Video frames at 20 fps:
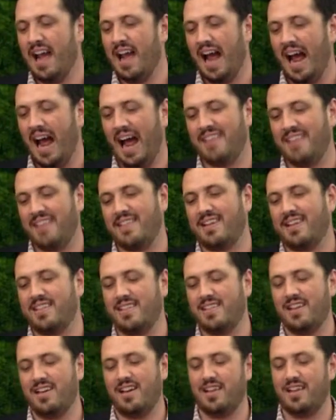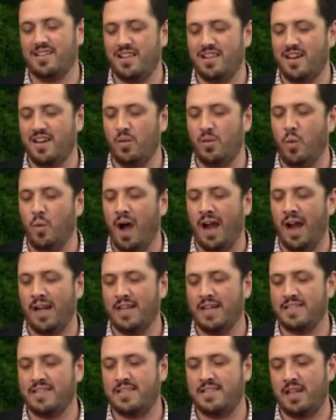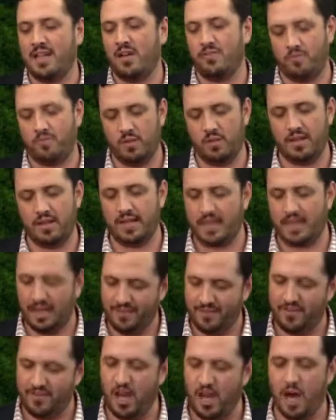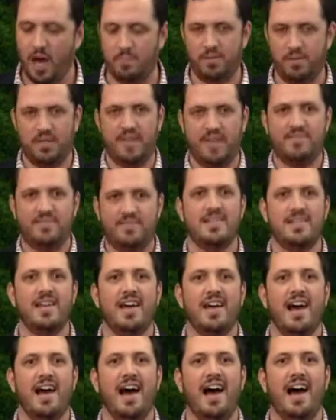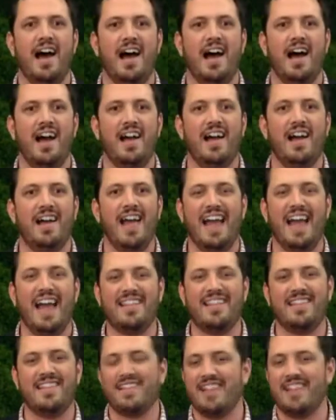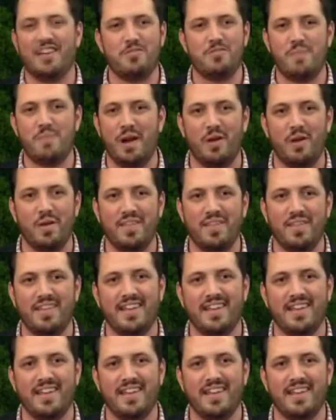I think the wine itself really kind of uplifts anything that you pair with it.